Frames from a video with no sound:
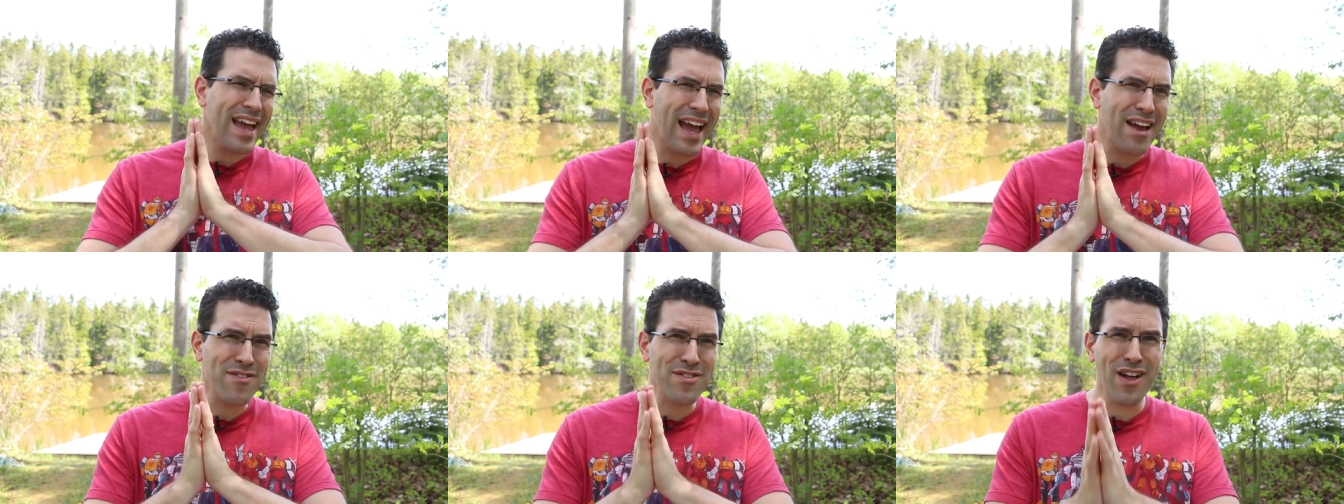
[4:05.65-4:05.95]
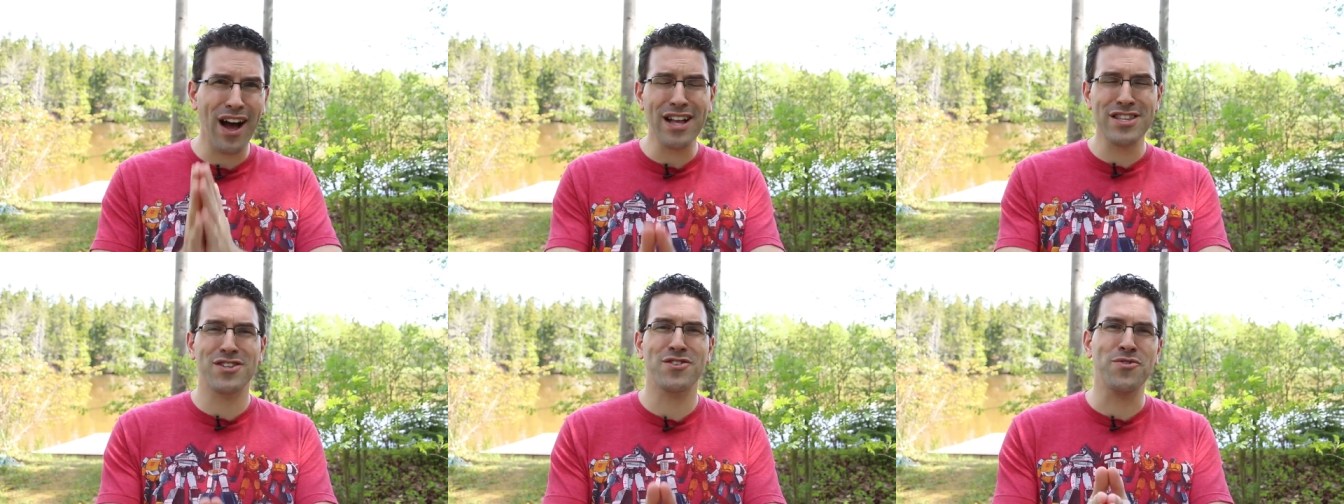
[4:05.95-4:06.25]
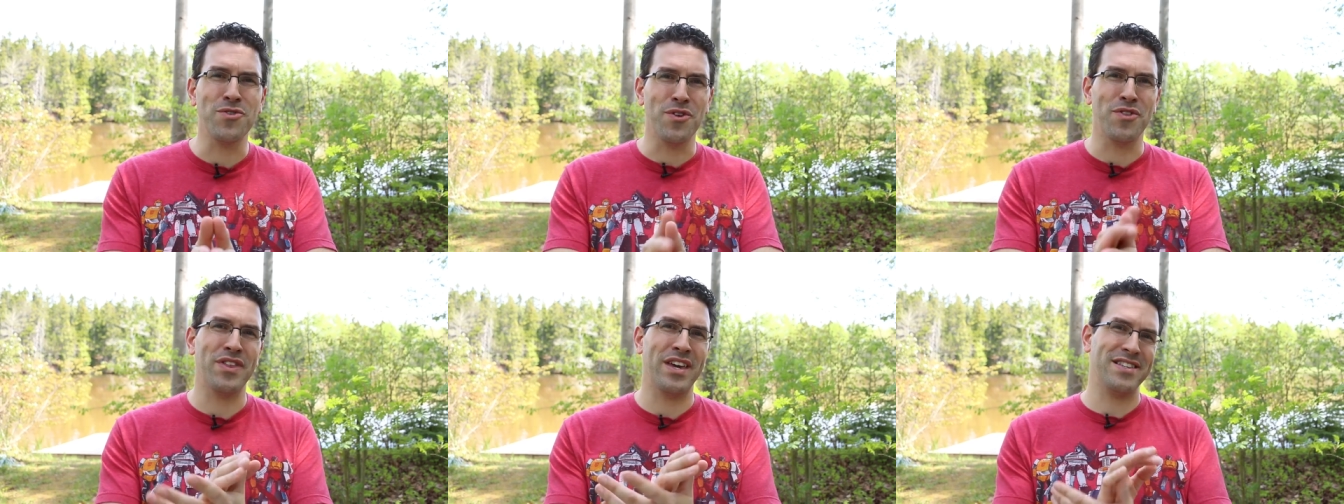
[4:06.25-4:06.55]
I have lots of
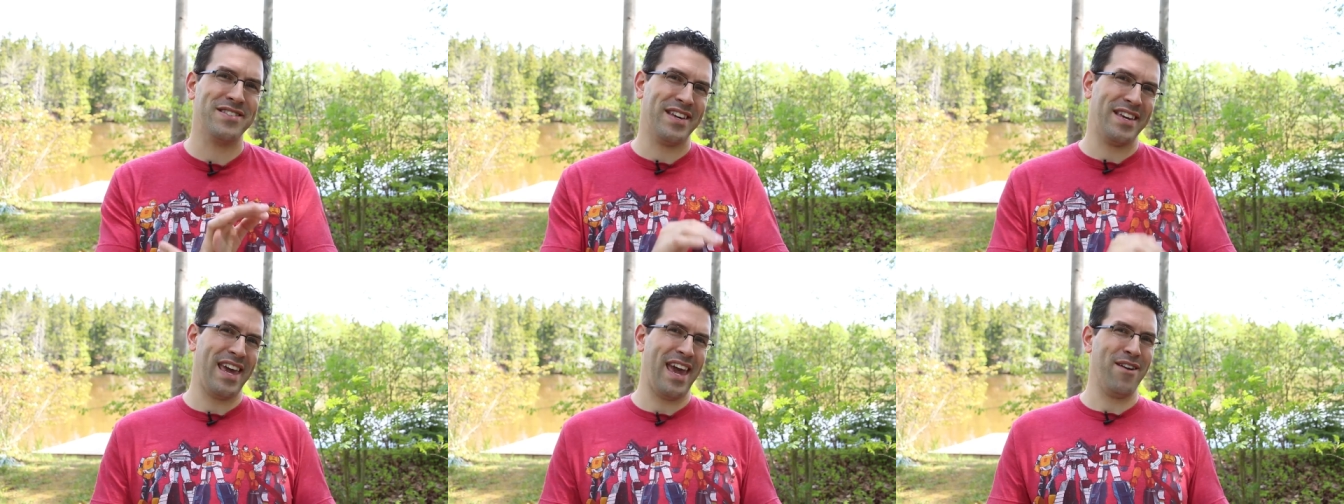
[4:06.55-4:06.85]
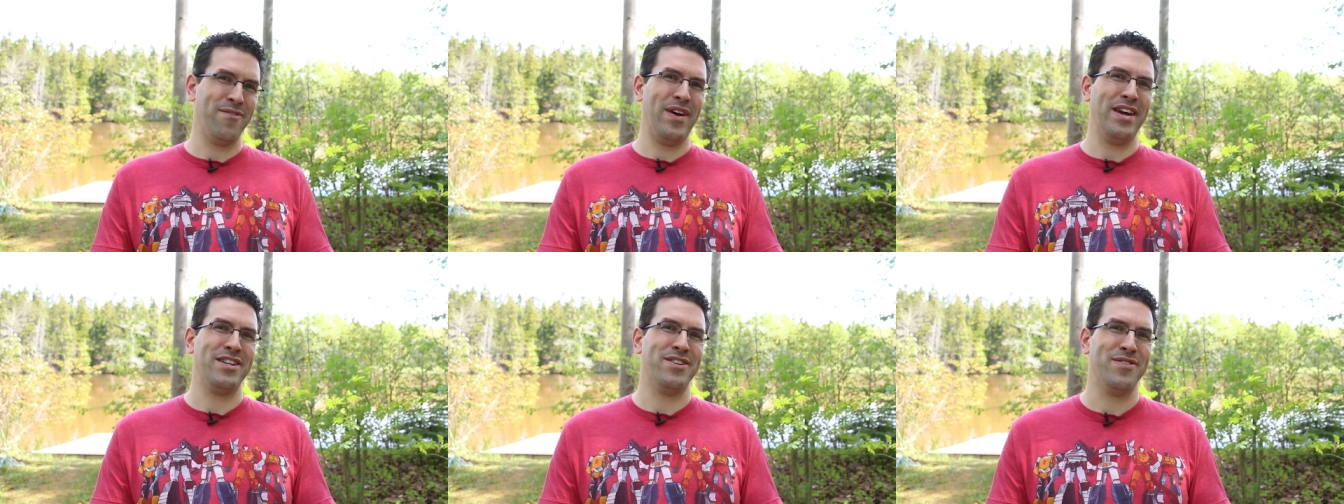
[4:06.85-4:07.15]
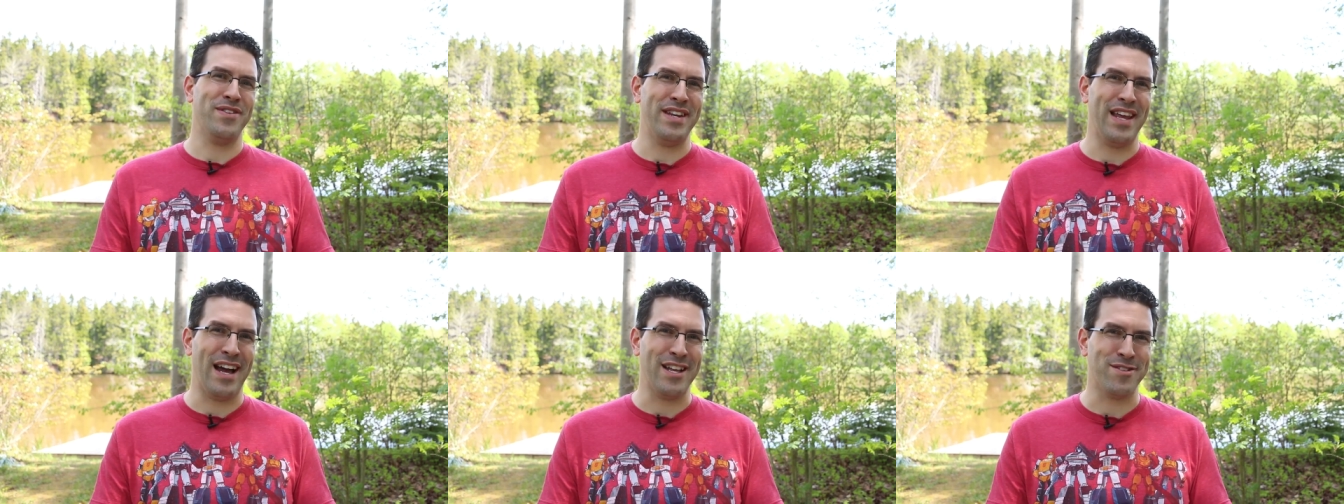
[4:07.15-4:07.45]
cool things I can't wait
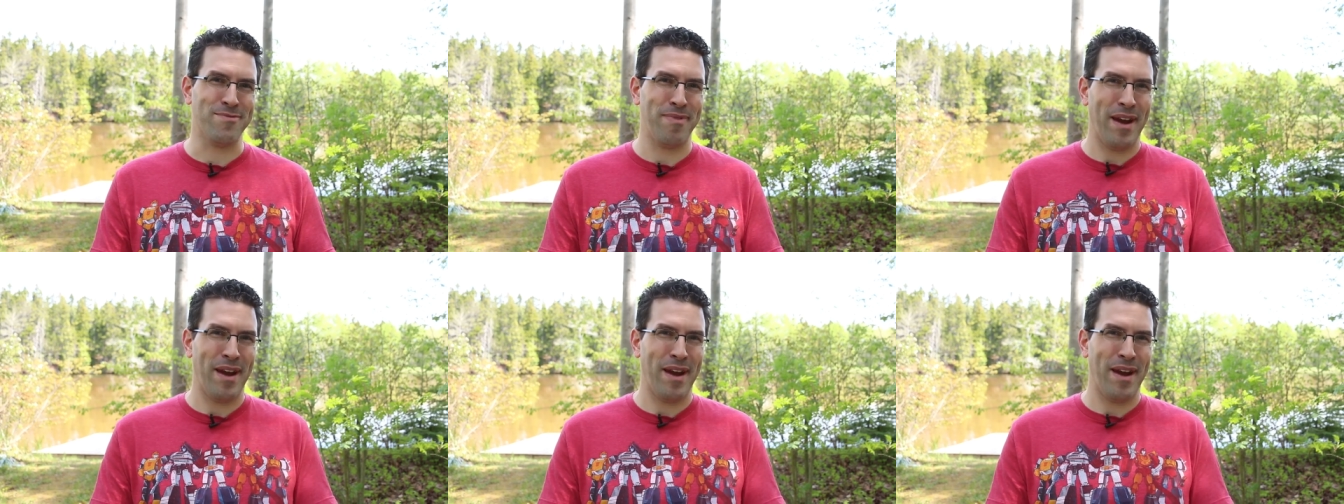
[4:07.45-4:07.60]
to announce,